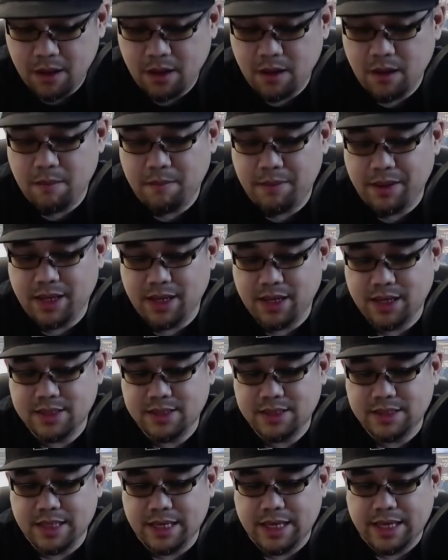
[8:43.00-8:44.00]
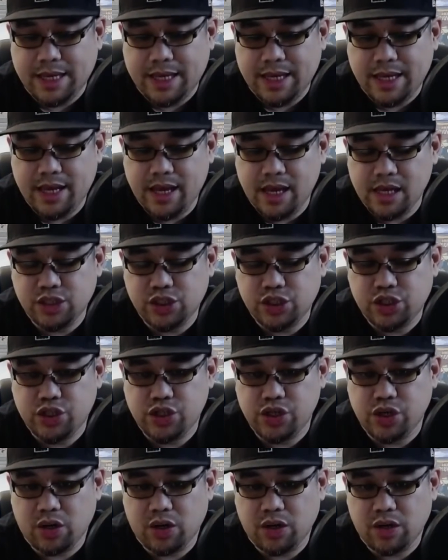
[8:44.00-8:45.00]
because he has
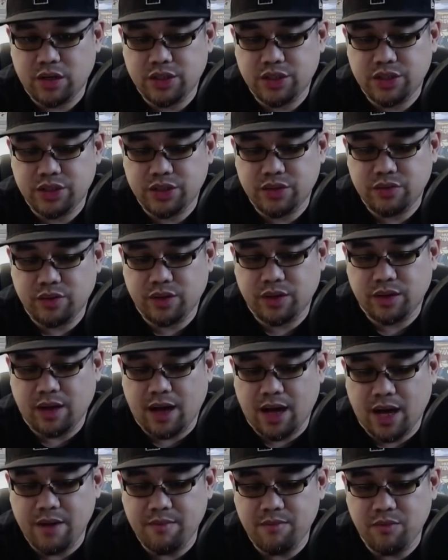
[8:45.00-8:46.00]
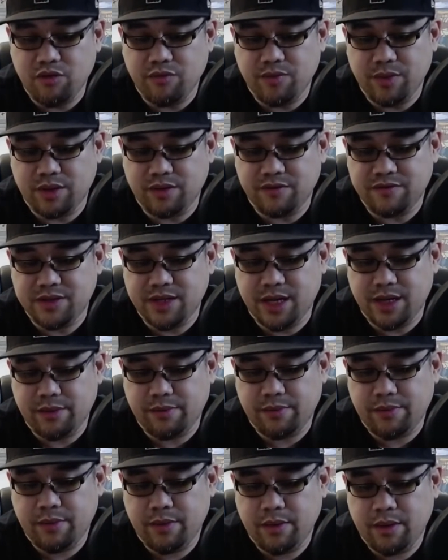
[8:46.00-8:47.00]
charge with a high movement of
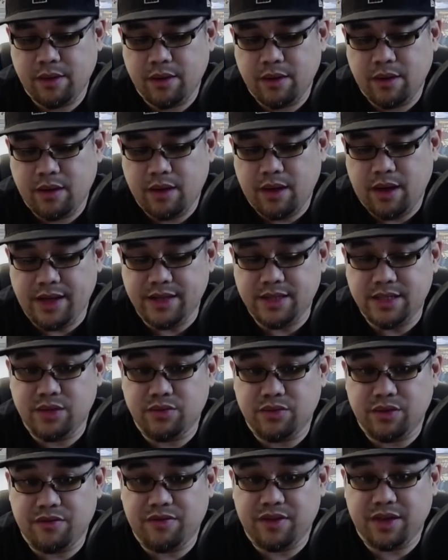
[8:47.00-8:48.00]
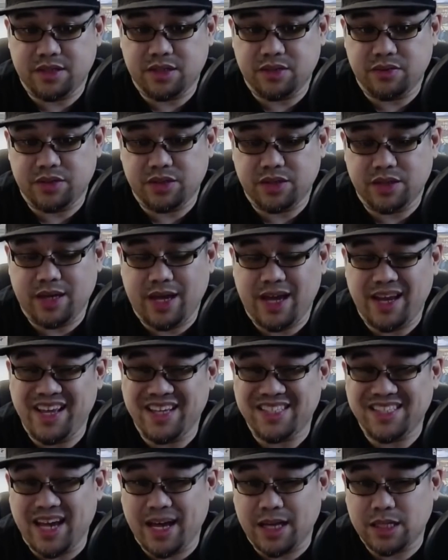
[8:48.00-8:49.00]
10, 18 reflexes, which is good, and he
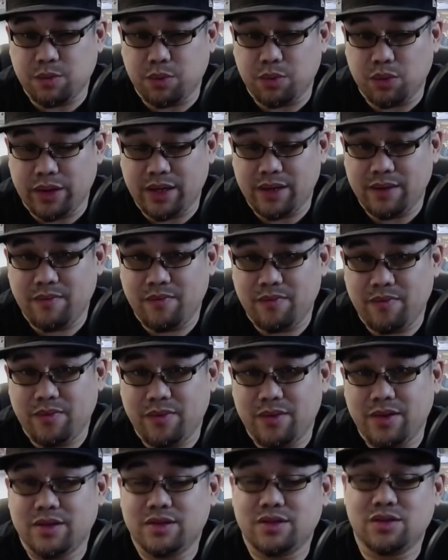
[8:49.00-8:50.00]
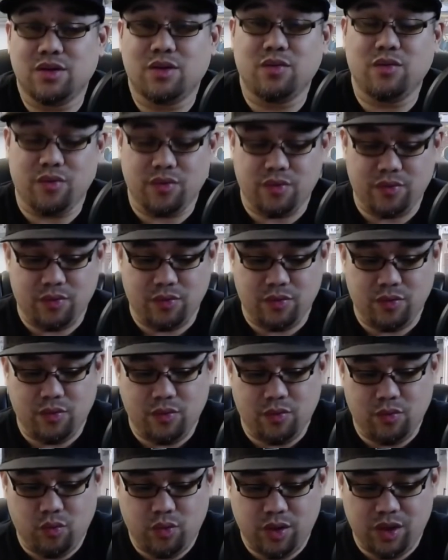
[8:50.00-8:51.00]
has exploit. So
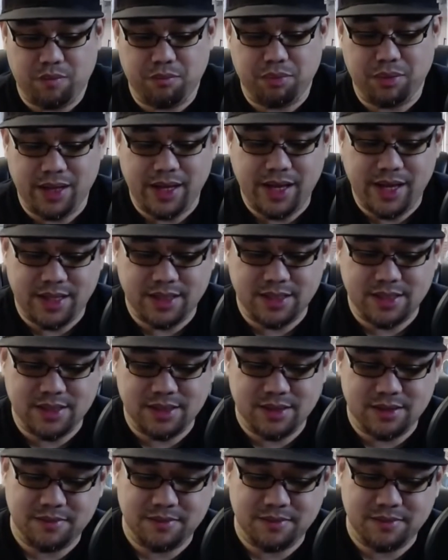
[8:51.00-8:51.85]
with Blades,